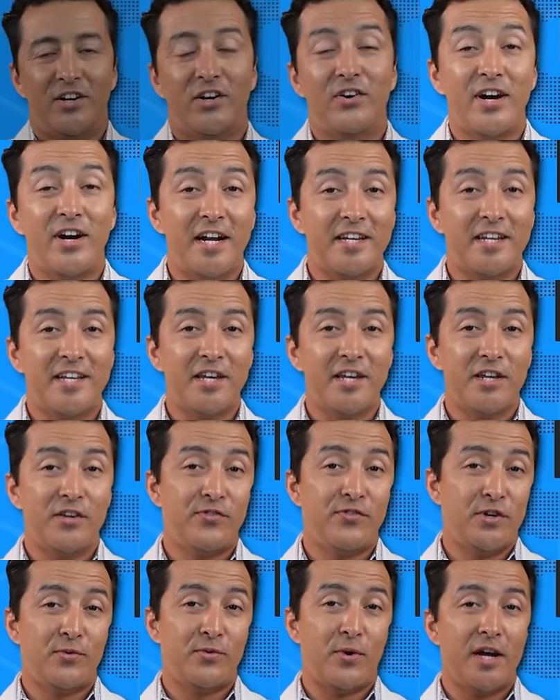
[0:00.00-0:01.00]
All right, thank
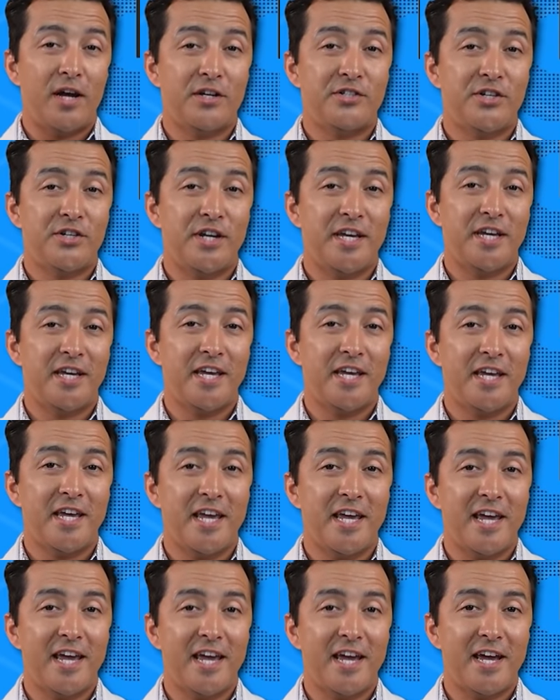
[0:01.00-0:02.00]
you for watching,
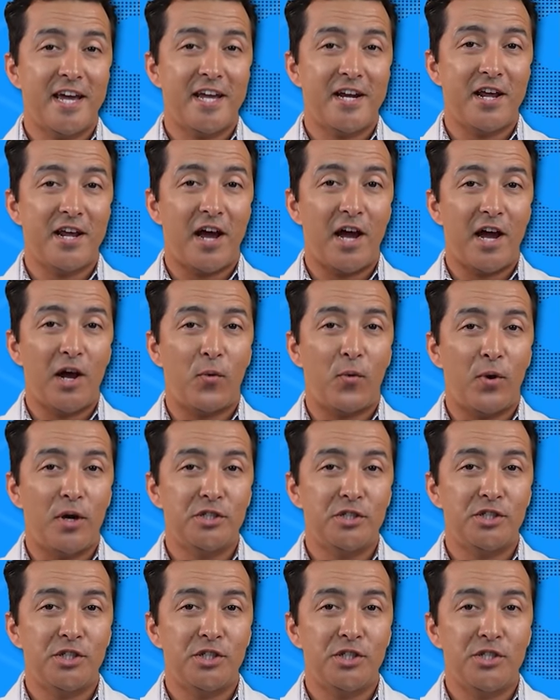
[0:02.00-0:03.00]
and I
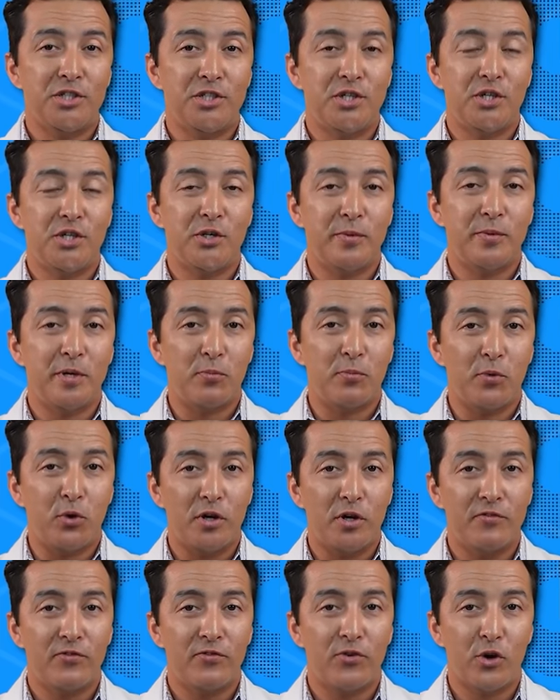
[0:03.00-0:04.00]
want you to be
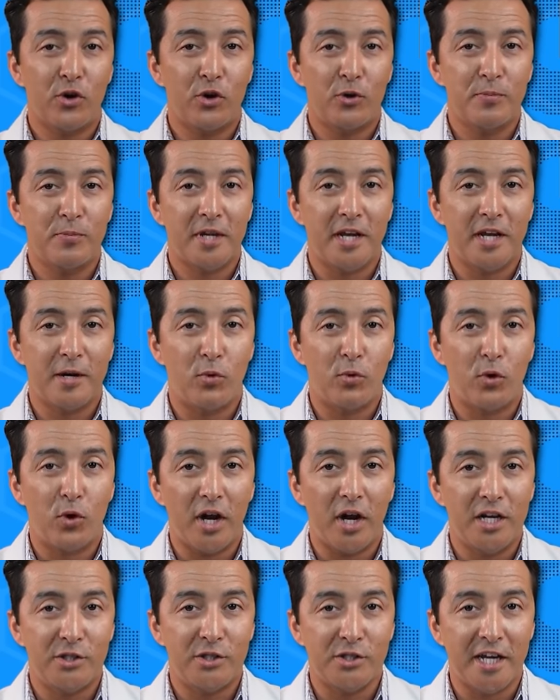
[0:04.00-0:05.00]
more informed and
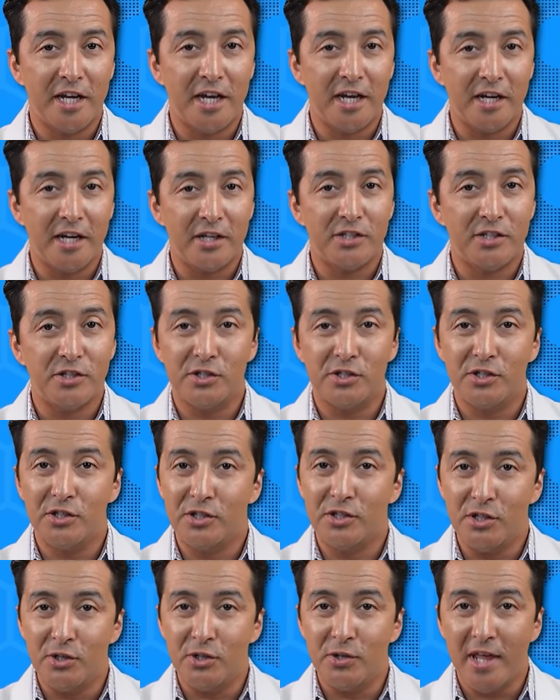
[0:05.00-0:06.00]
more educated. So to
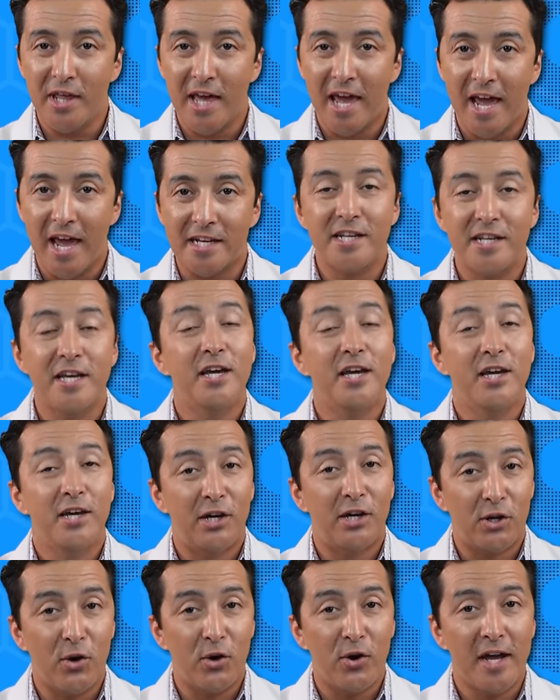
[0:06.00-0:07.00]
do that,
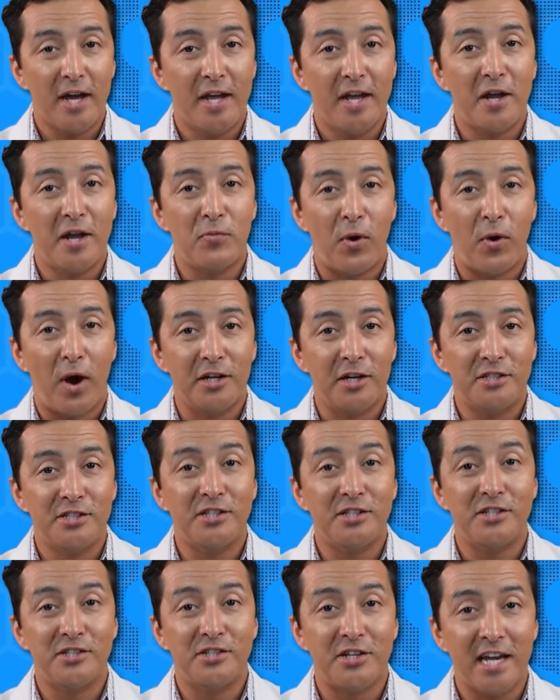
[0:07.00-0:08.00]
go ahead and
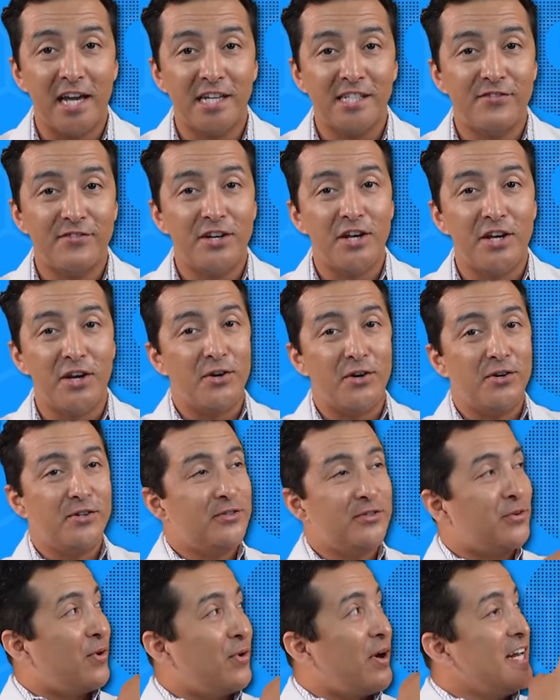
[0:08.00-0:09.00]
watch this next video
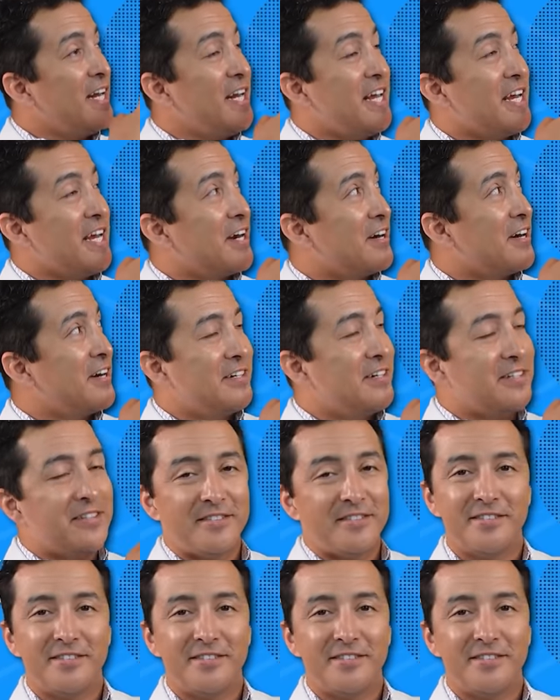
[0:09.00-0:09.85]
right here.